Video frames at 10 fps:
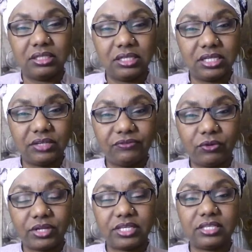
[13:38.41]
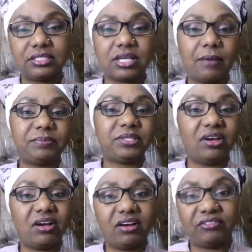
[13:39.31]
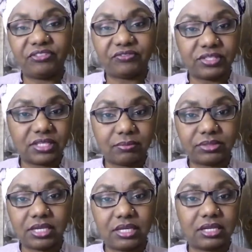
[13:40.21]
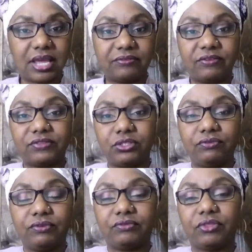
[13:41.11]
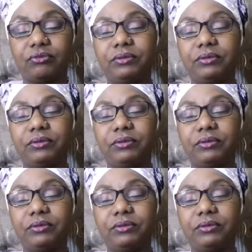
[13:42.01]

early 40s, up to 50 something, like 52, 53.